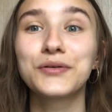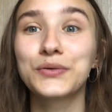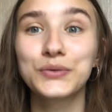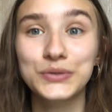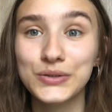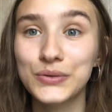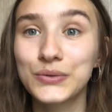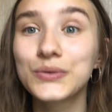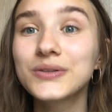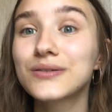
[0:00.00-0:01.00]
All
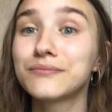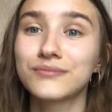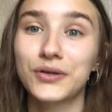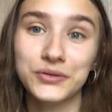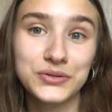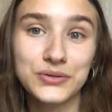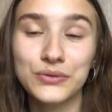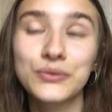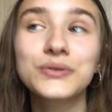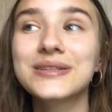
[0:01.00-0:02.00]
schools, or most
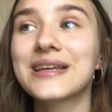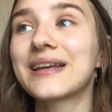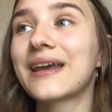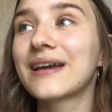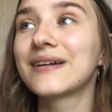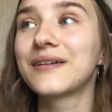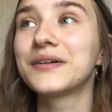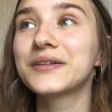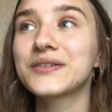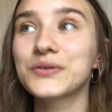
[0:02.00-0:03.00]
schools in England,